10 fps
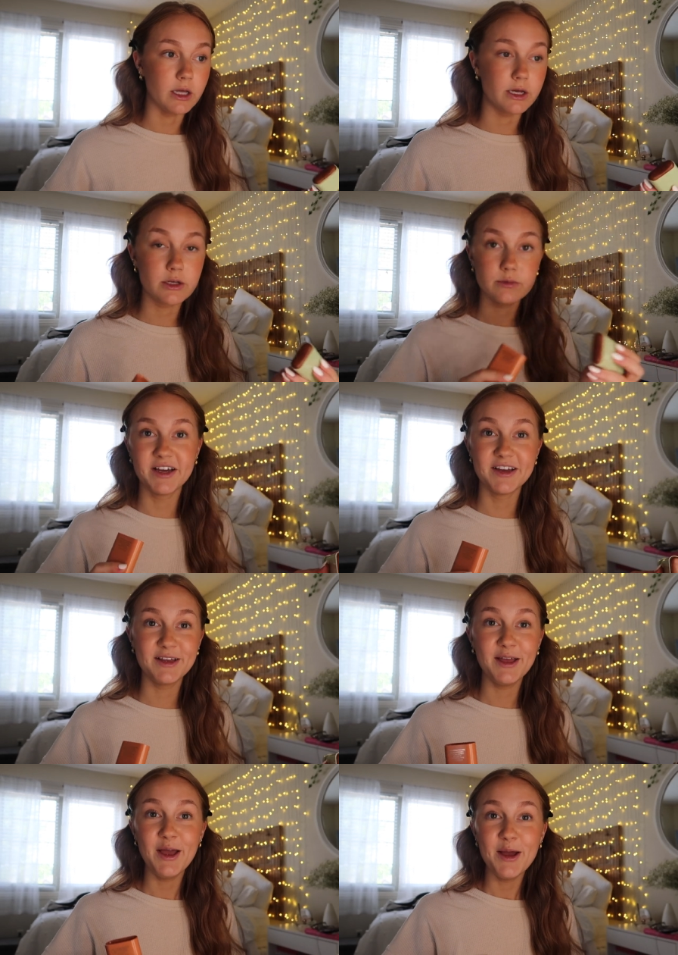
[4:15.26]
and like
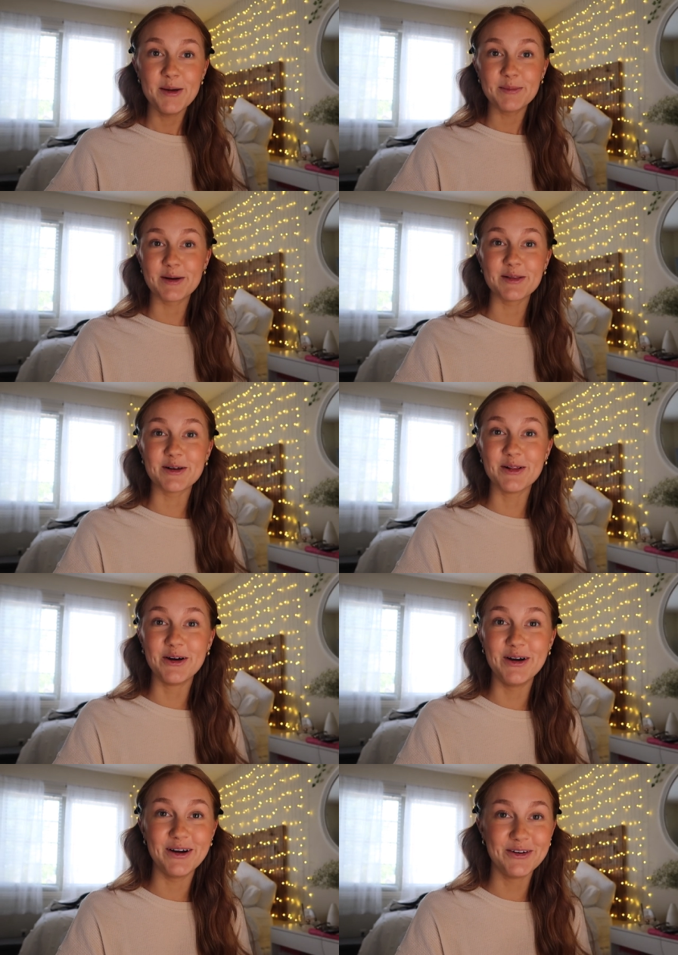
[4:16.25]
put a little
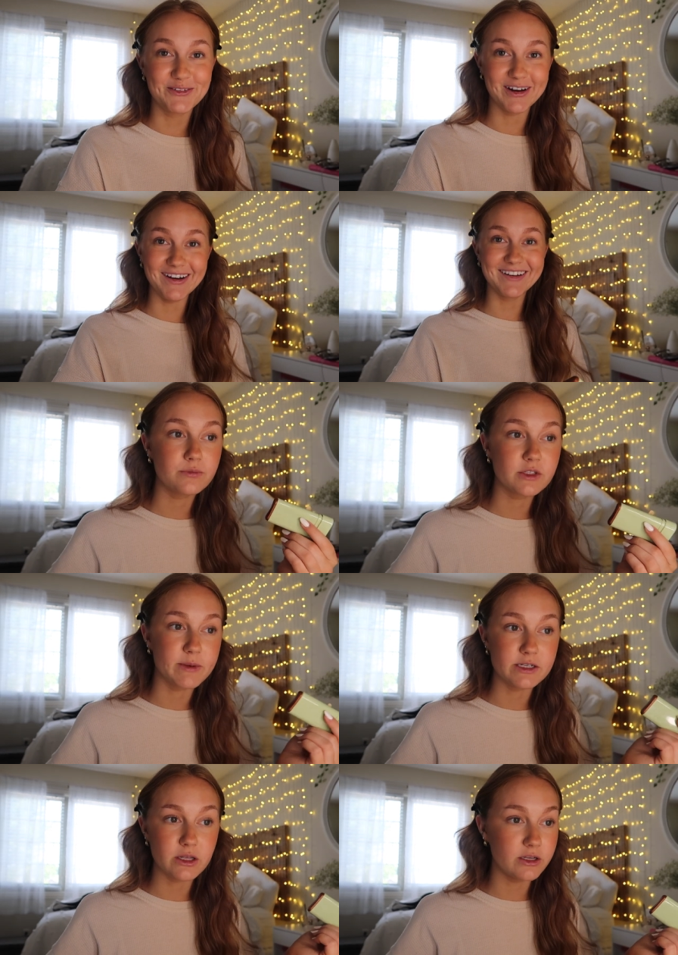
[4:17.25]
over. It's
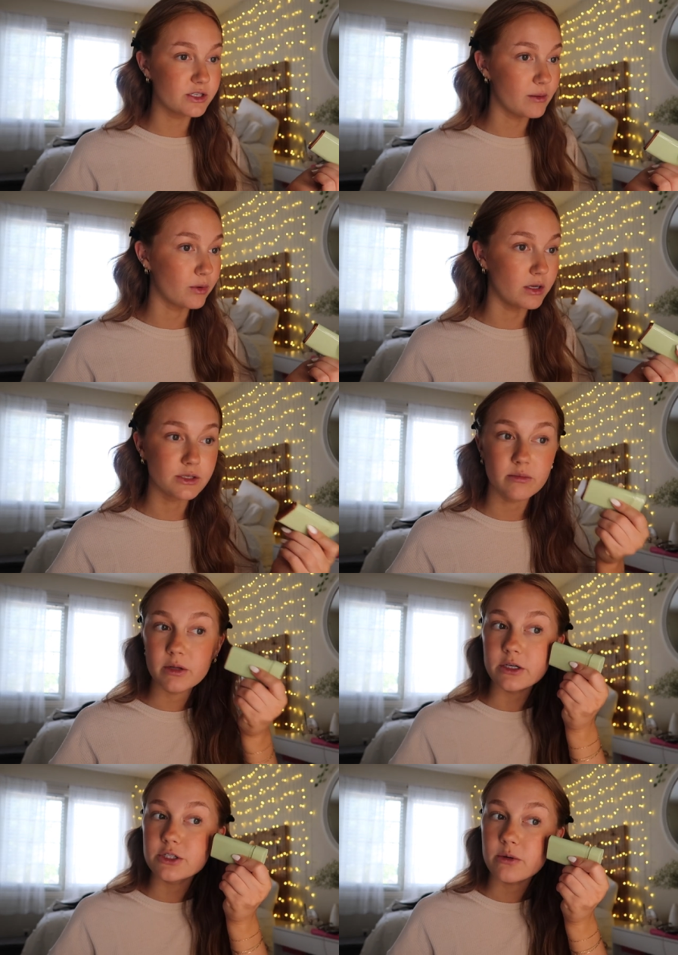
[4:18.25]
basically just like bronzer and
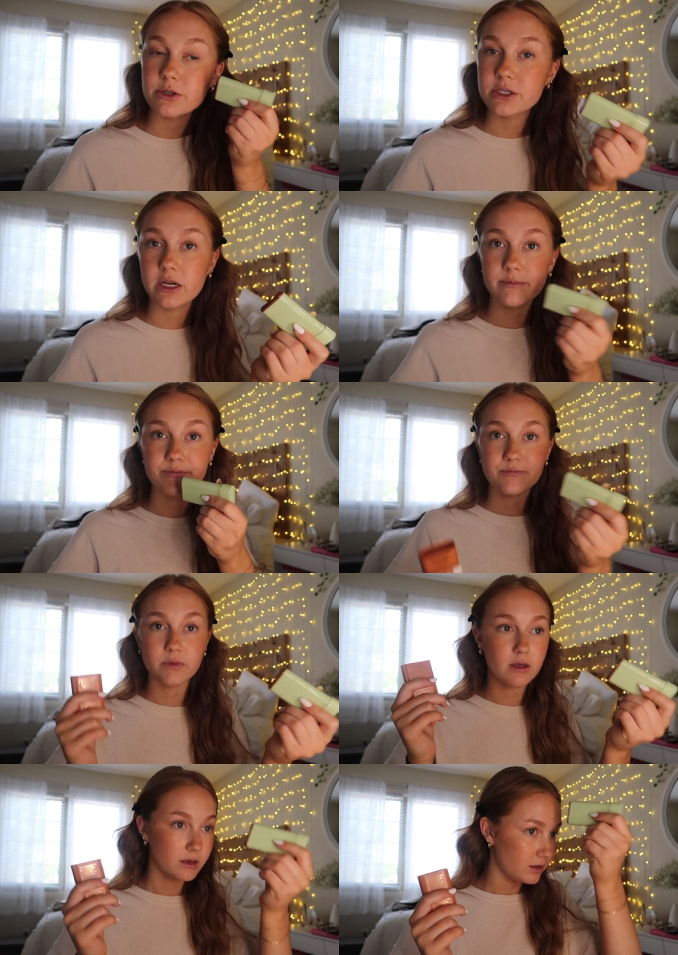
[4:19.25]
blush, so we're just gonna
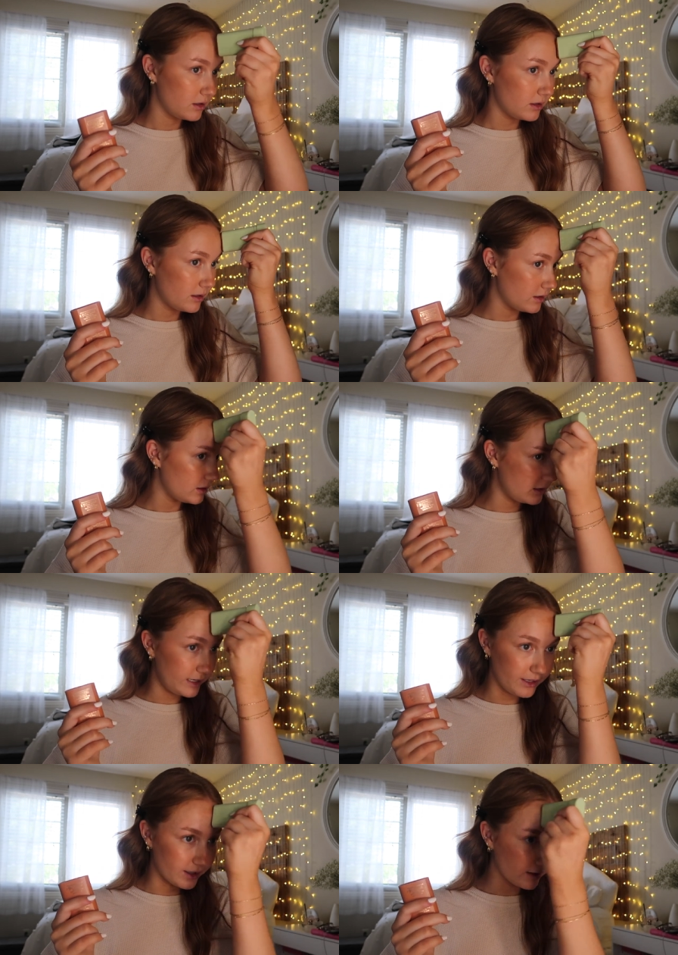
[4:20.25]

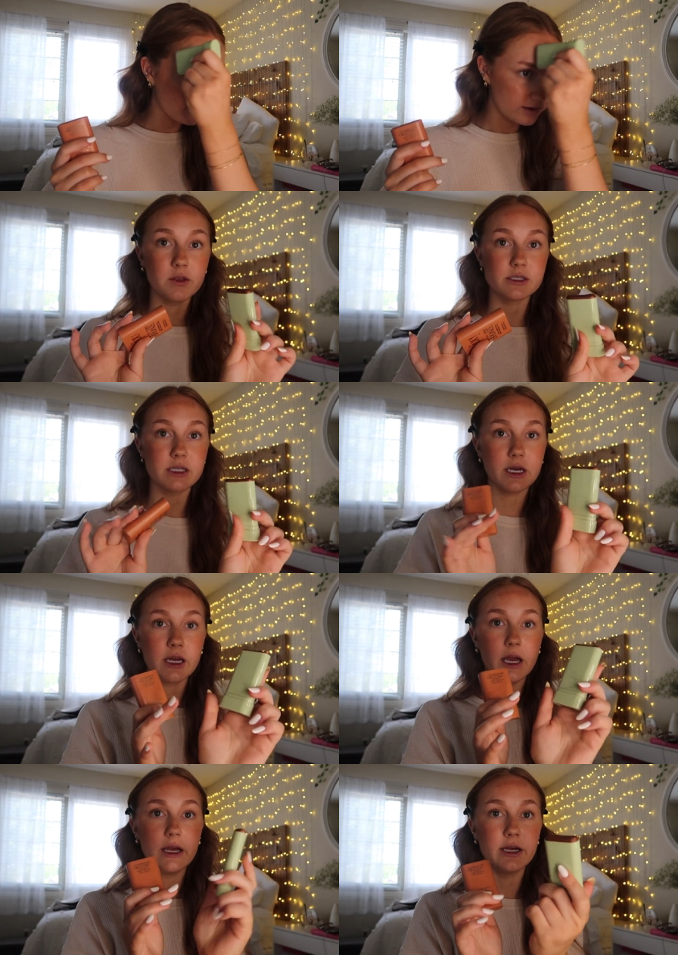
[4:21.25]
layer. This
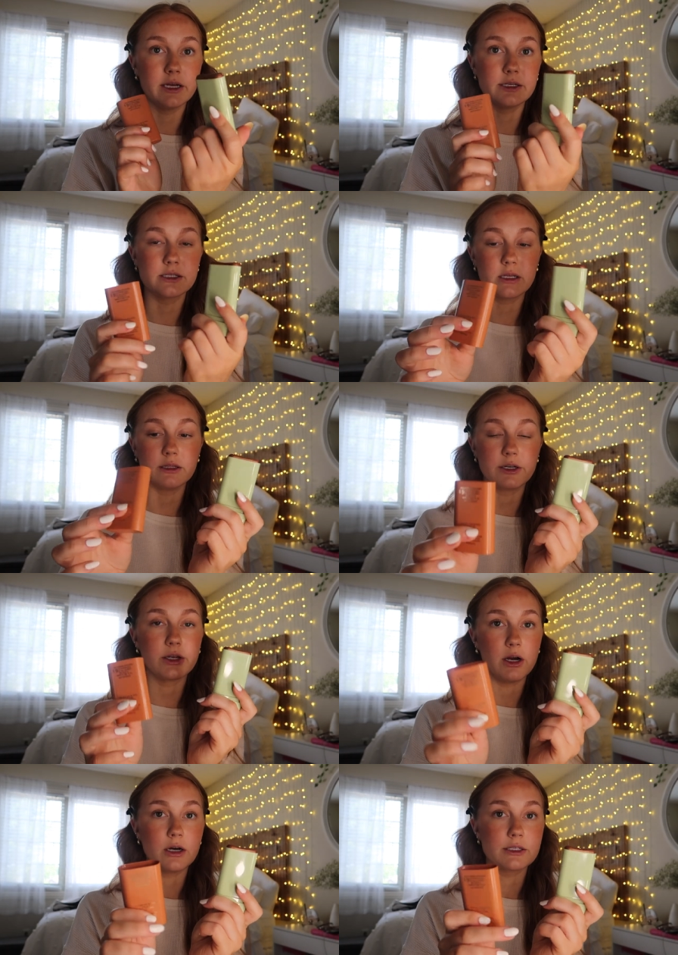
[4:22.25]
thing is
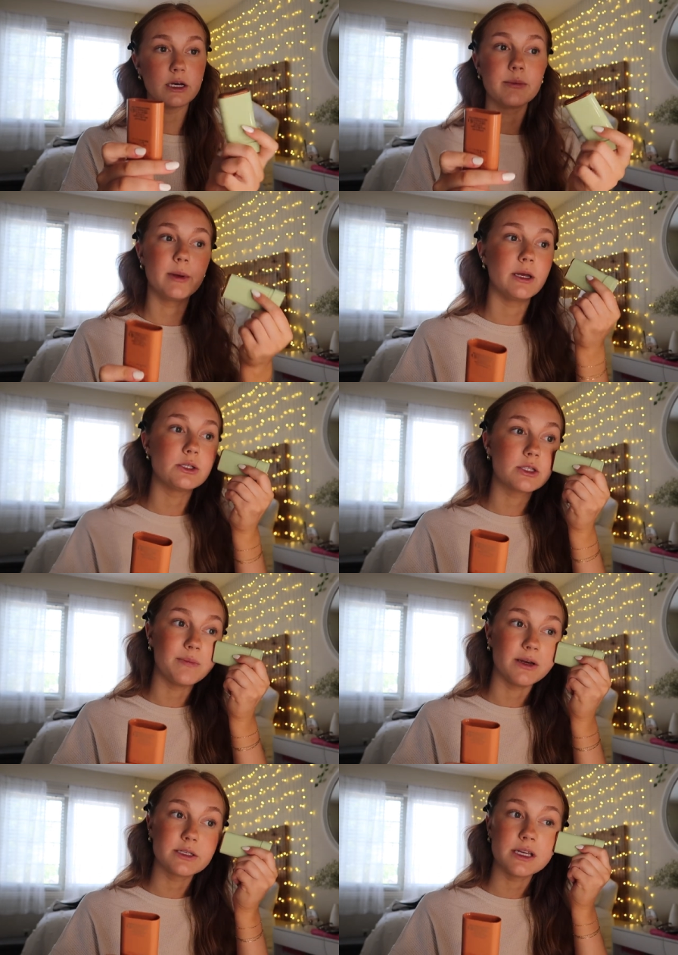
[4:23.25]
literally awesome. It's the
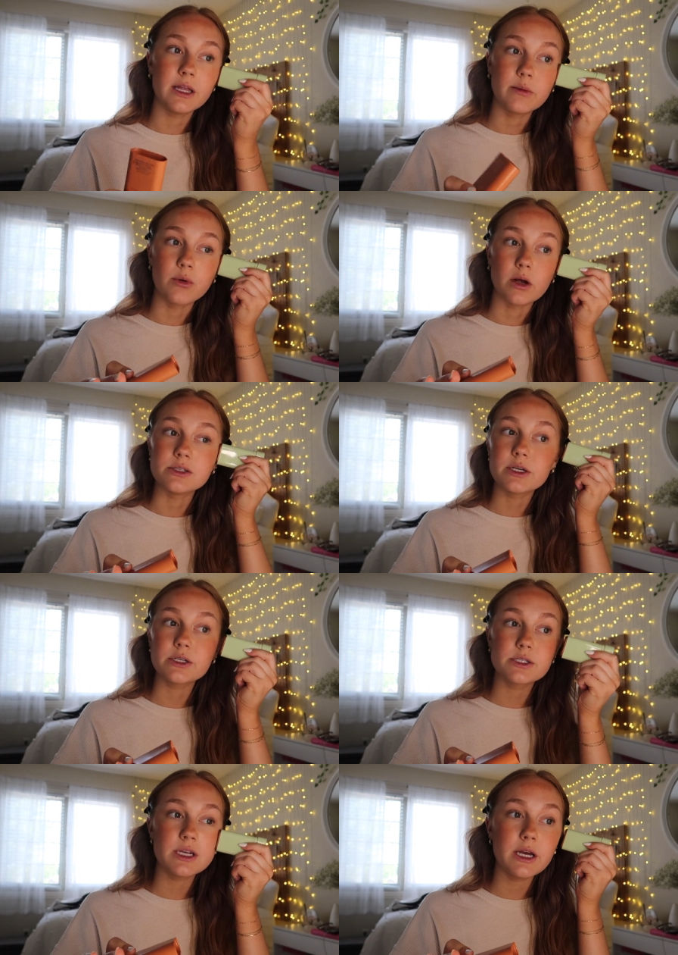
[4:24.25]
Pixie like
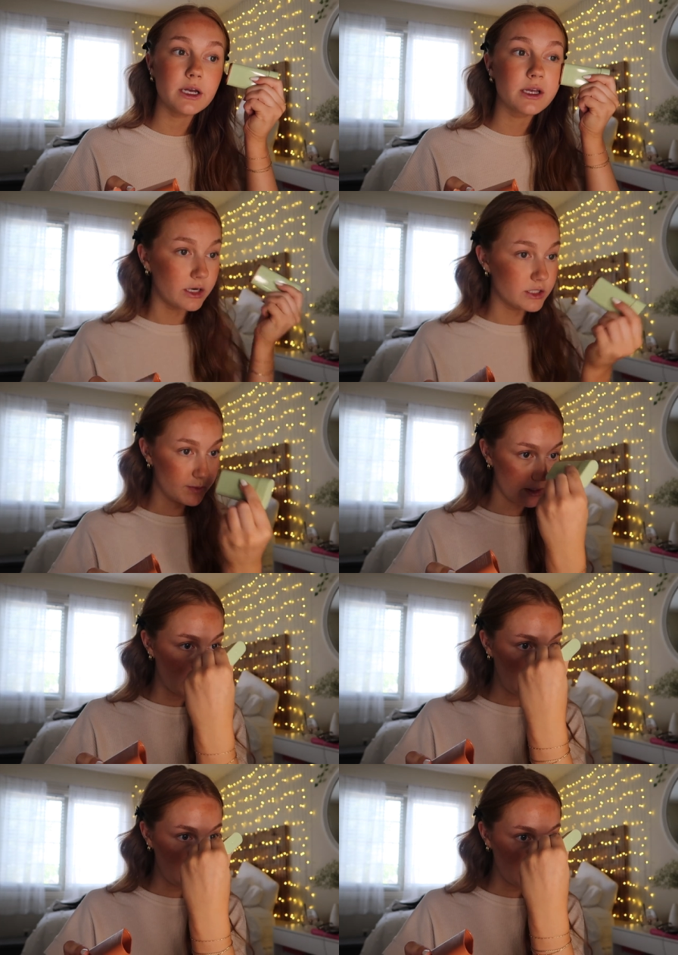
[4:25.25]
bronzing stick. I just put it
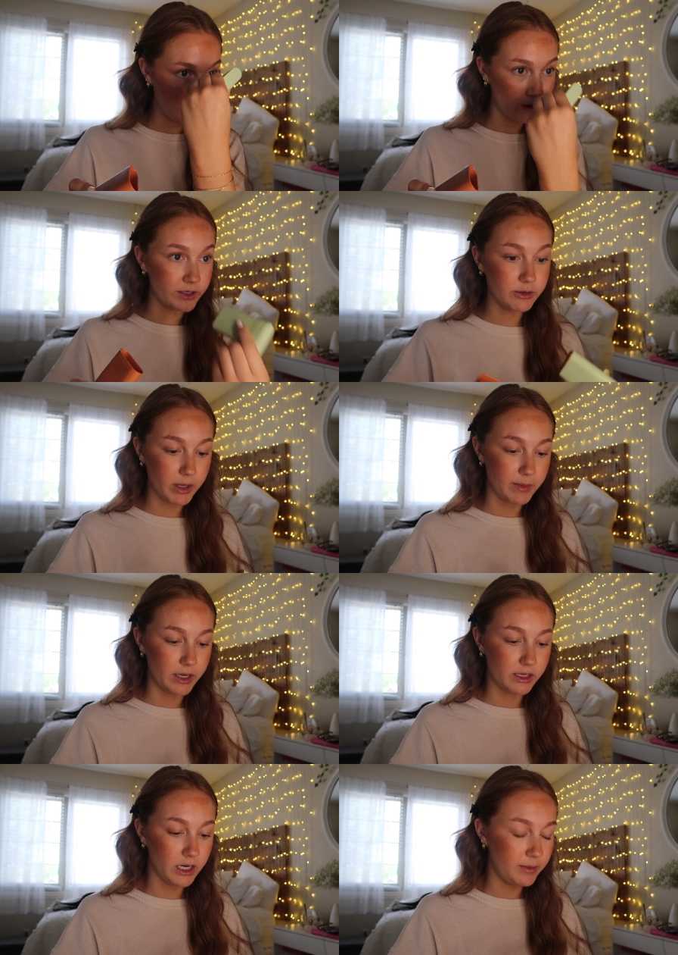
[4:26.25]
on before I do my
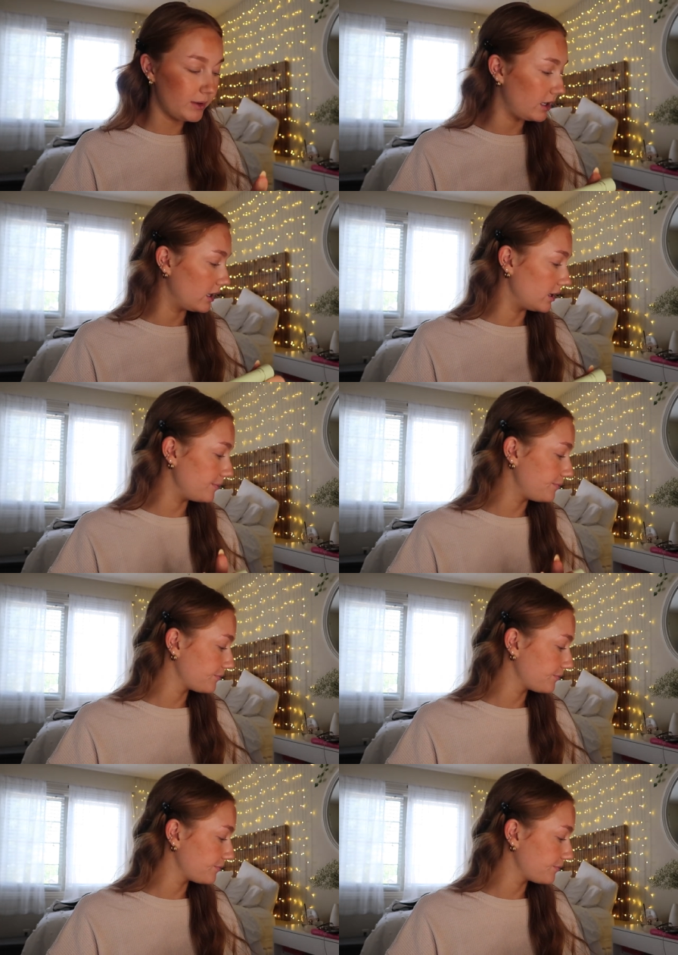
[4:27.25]
makeup and